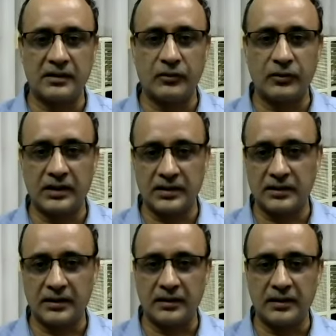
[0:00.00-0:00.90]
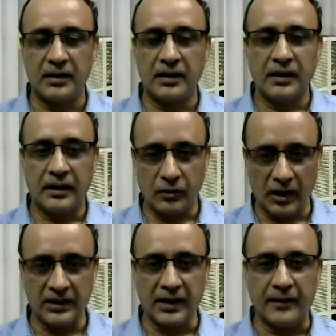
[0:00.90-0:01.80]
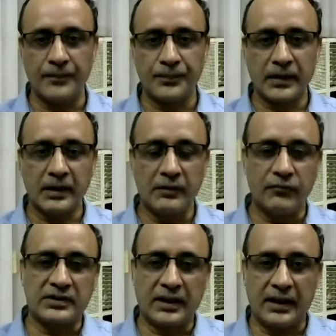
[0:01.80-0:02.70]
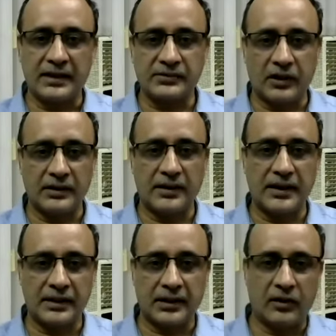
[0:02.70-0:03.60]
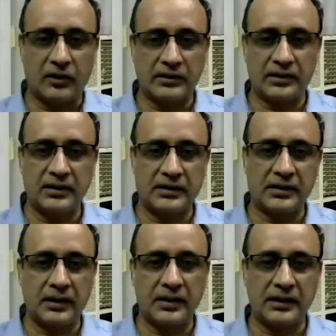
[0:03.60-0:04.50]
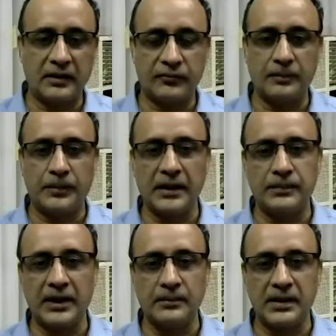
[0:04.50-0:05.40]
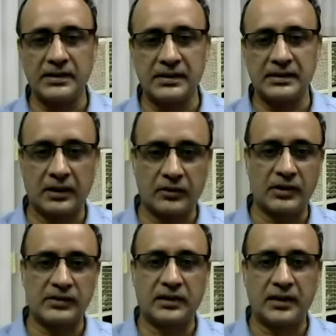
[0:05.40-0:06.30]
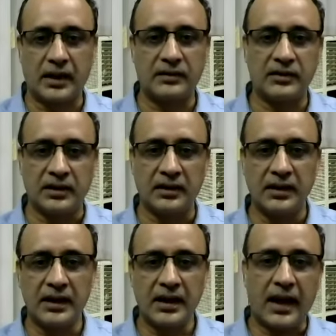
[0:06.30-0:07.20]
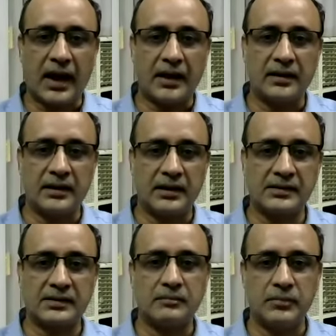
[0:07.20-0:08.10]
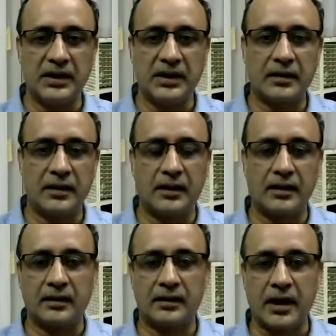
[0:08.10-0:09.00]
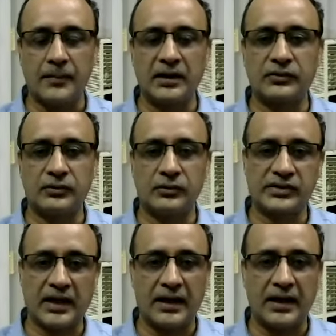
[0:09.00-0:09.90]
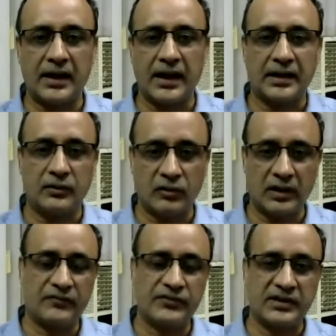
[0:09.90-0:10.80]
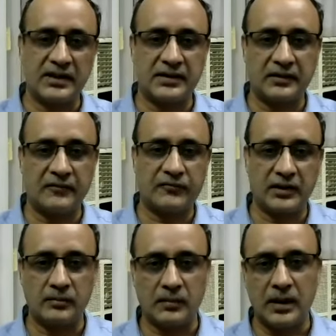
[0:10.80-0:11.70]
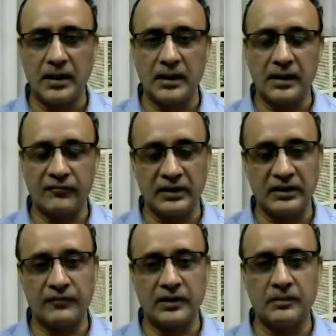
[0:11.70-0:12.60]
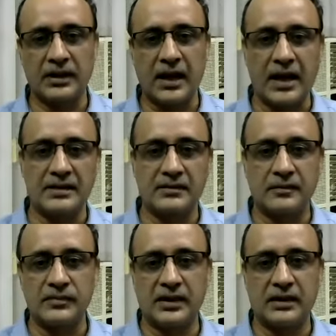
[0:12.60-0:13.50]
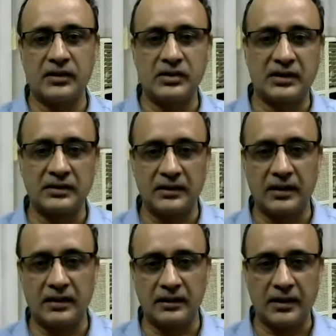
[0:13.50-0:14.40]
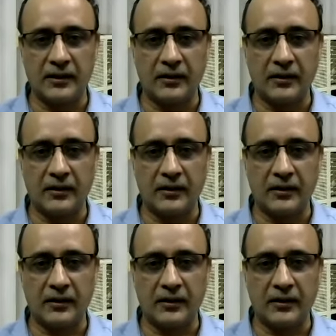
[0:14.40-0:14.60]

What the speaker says: located in Noida, which collects all the data or the critical data from pipeline bases across the country. And it is being coming through SCADA and OFCs and different mechanisms and reaching there in an